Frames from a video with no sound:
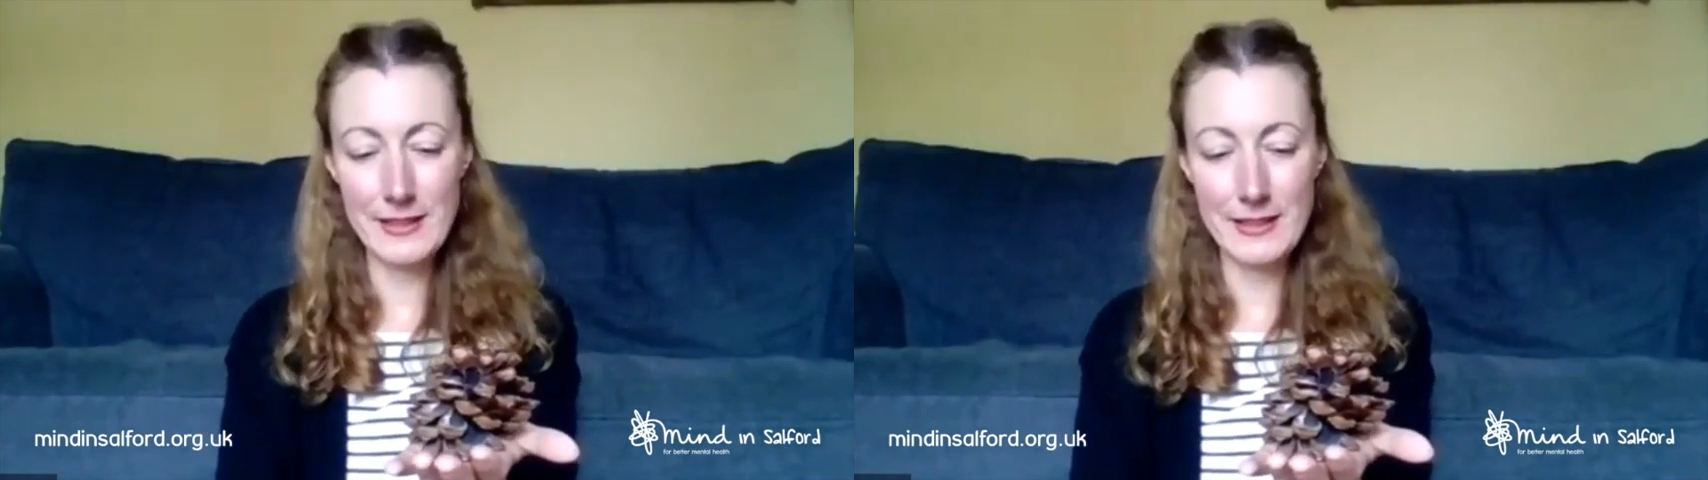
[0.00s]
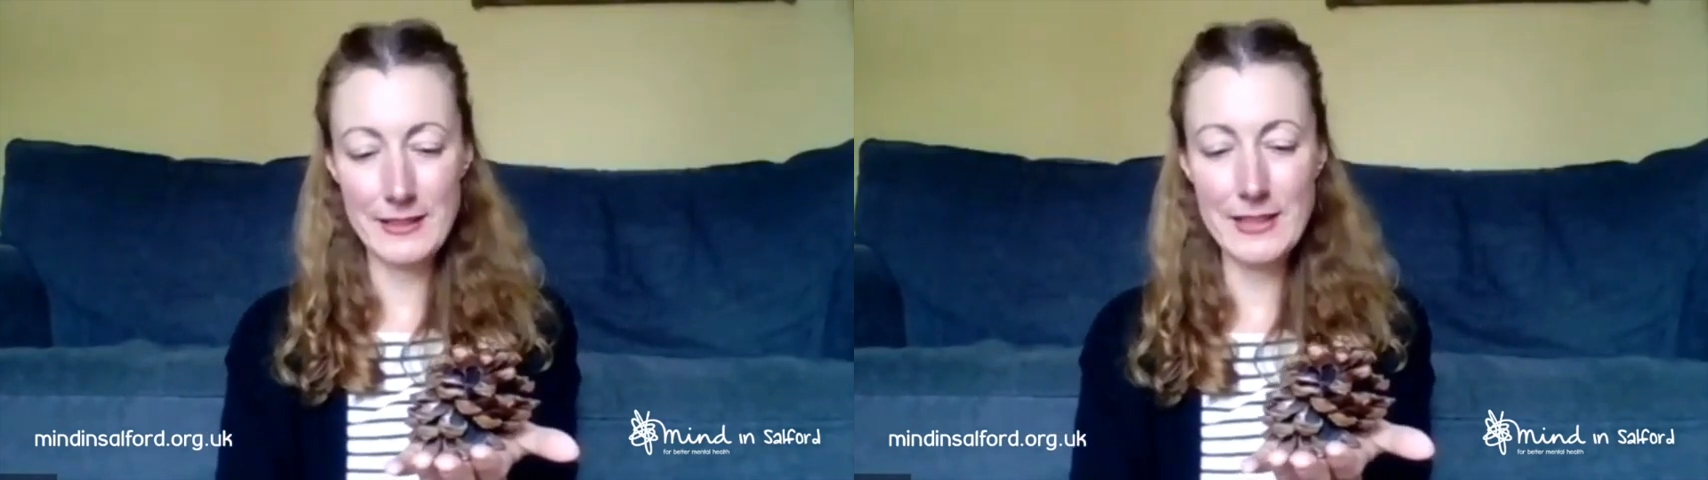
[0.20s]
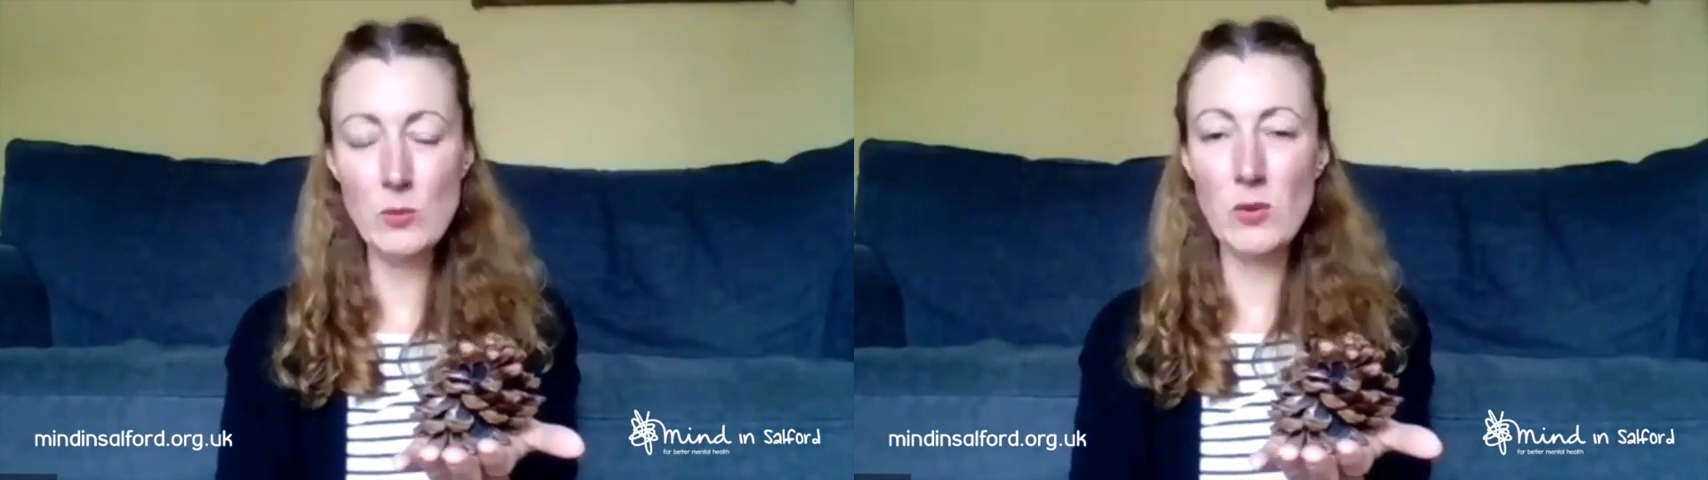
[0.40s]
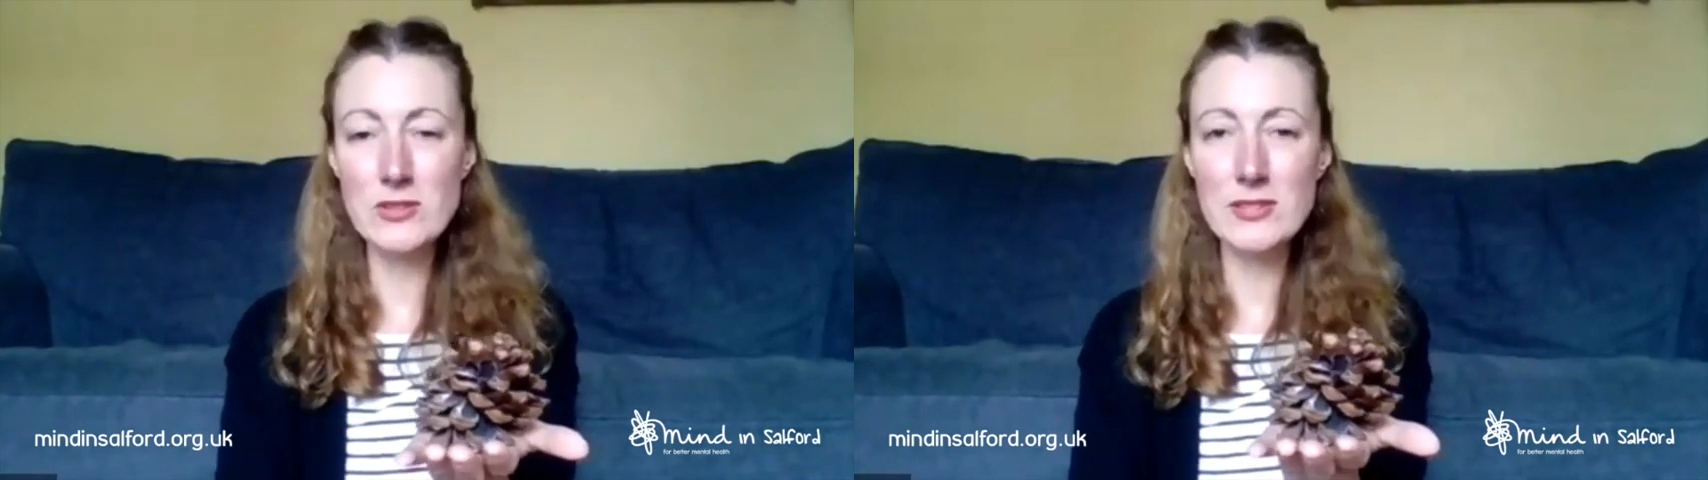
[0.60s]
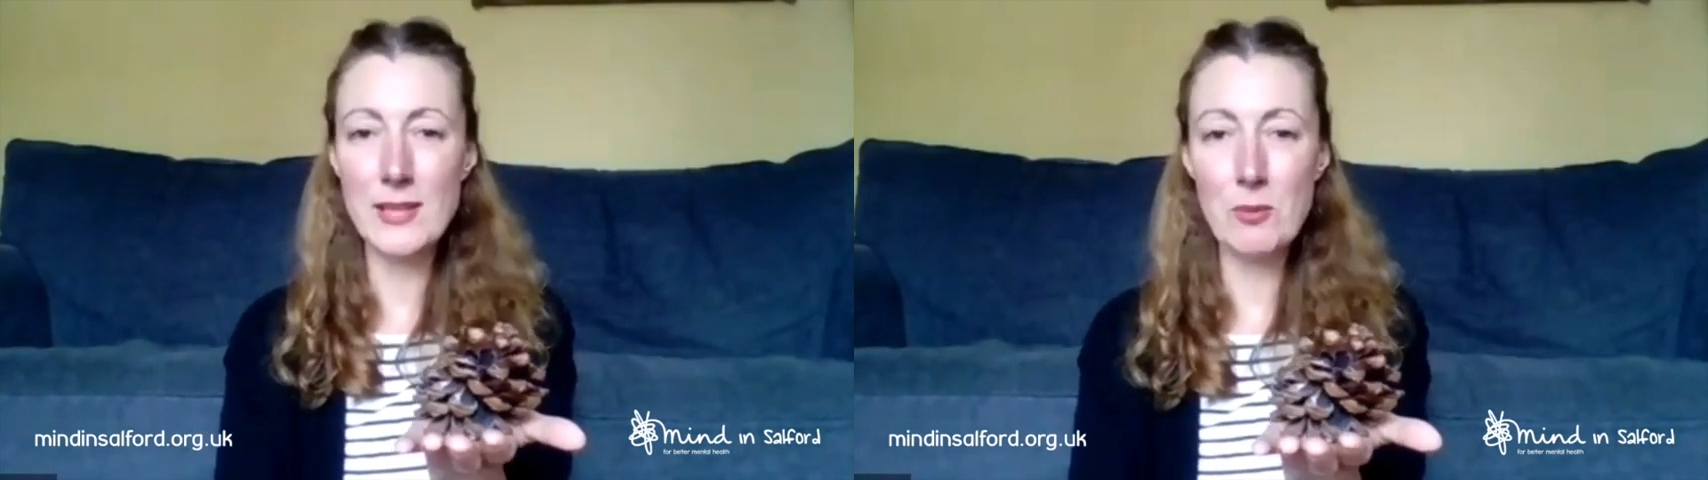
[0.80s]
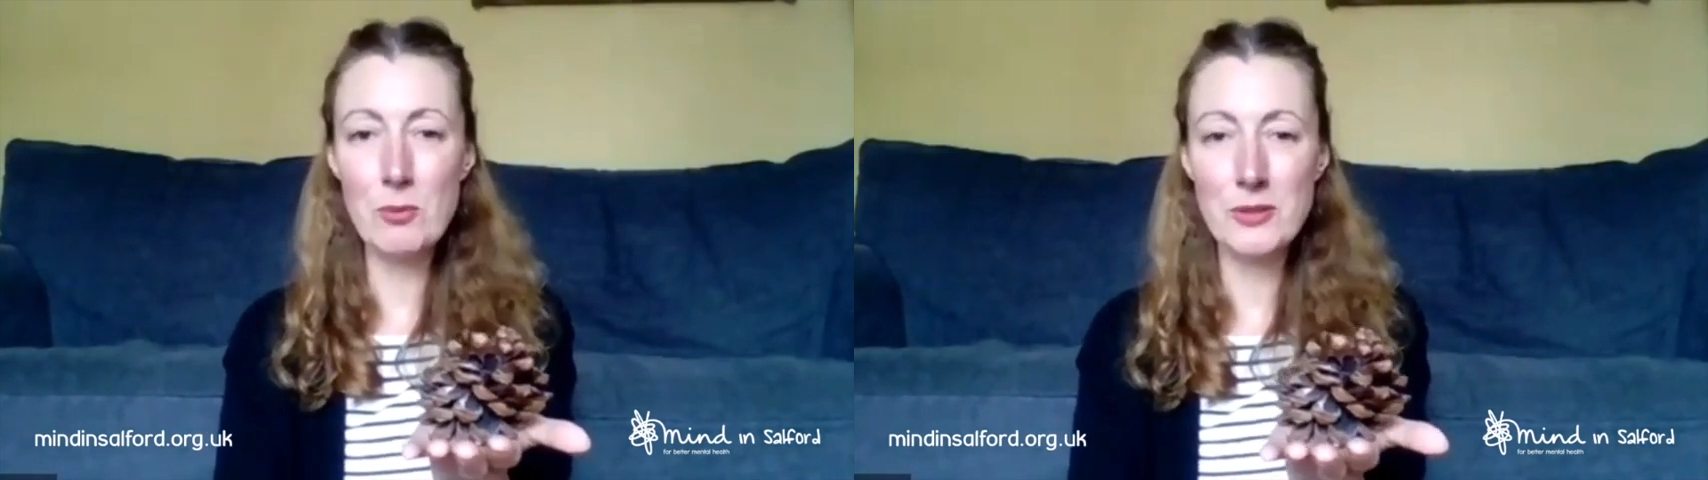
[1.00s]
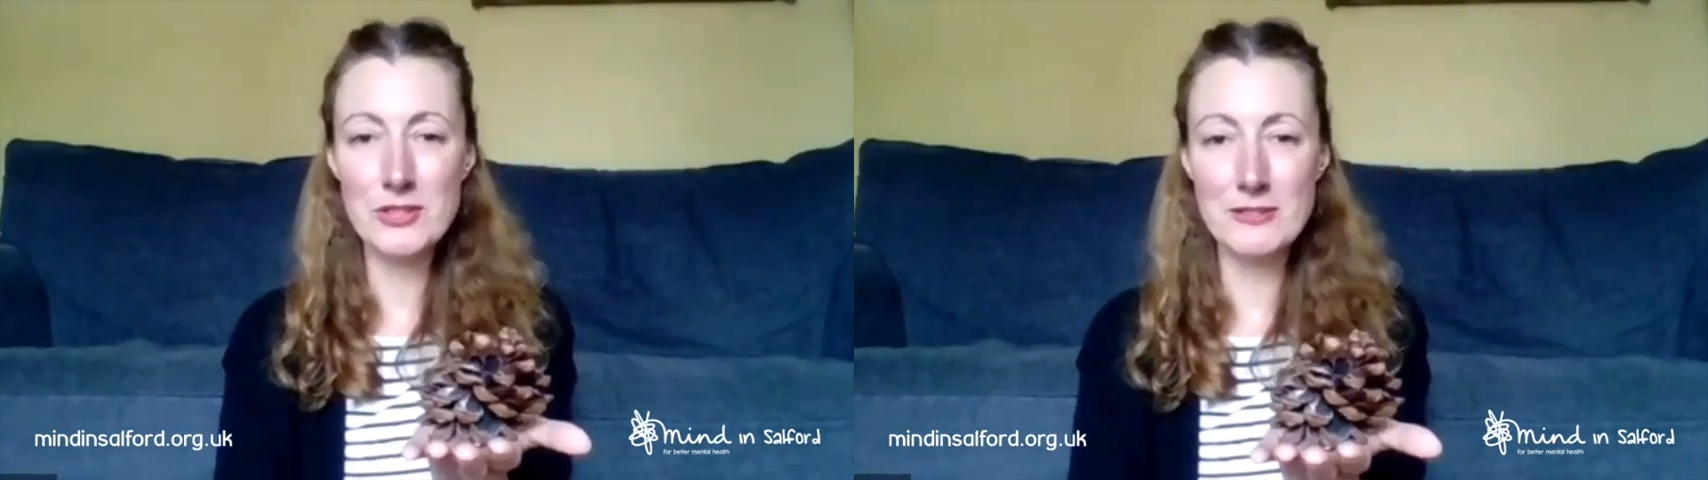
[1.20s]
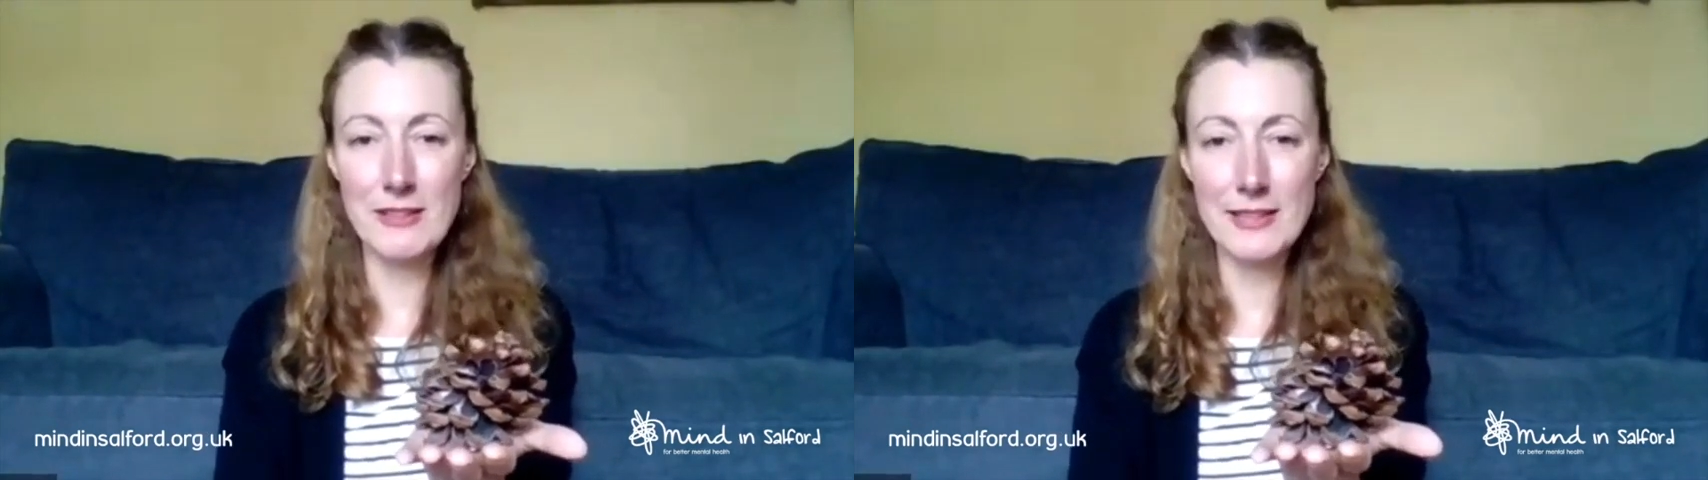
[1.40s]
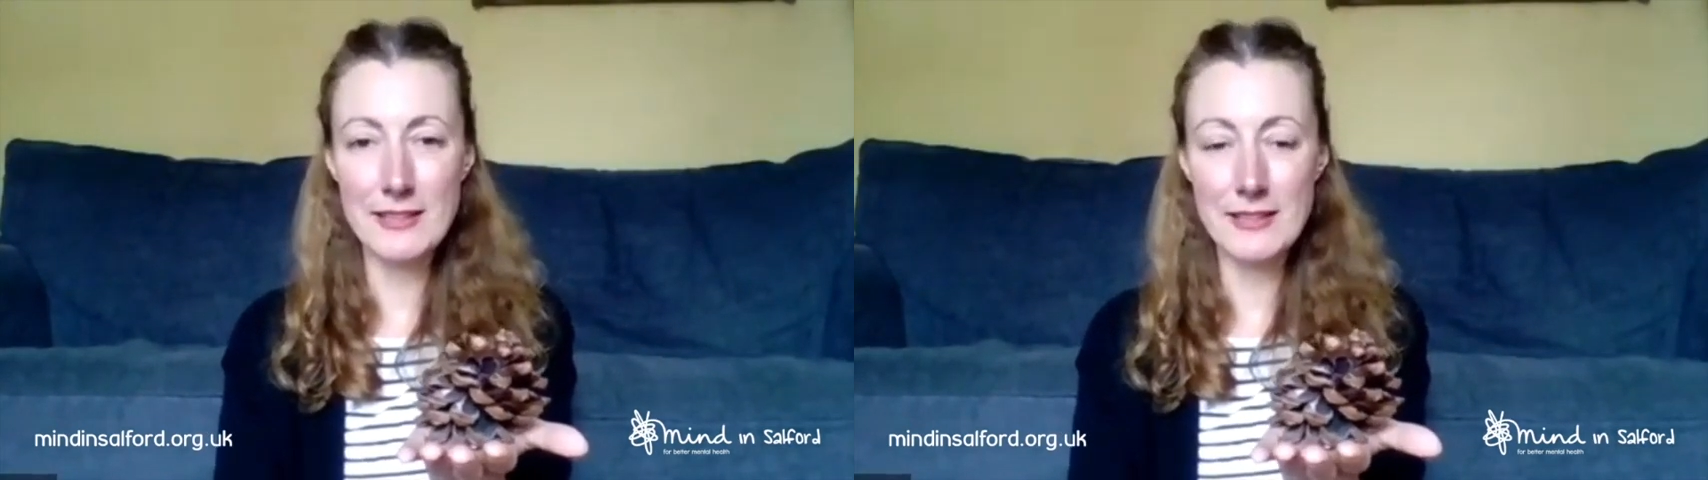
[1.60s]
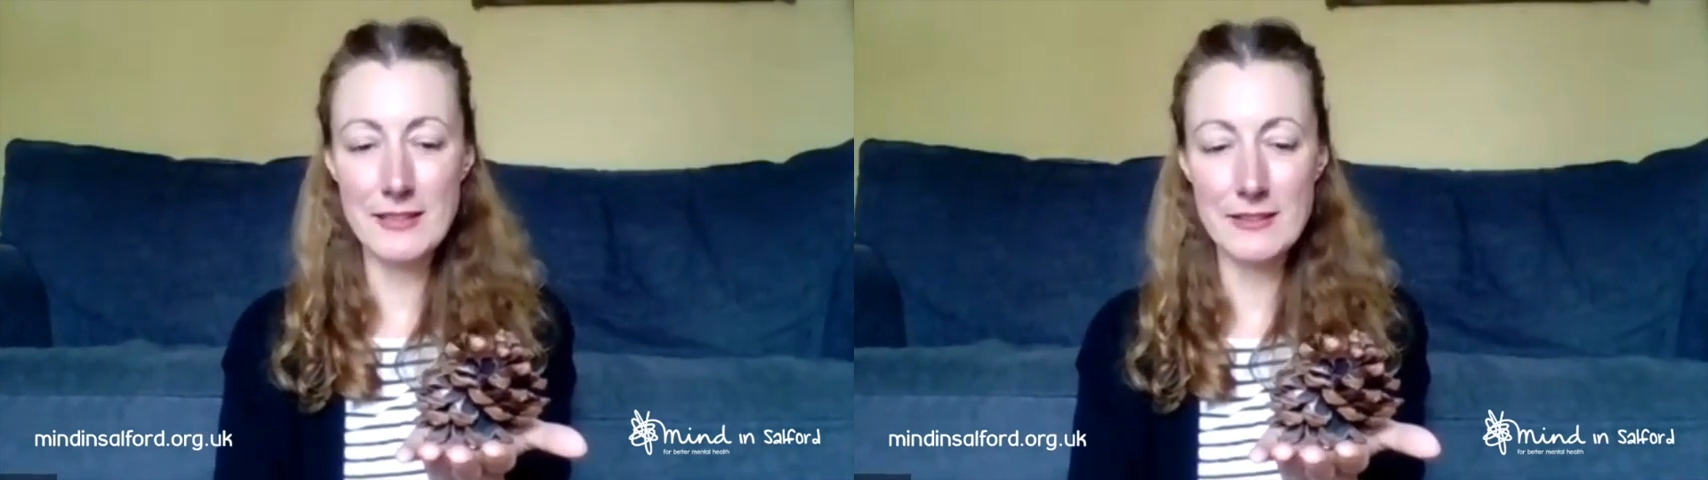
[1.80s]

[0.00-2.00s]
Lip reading: And then what's the temperature like?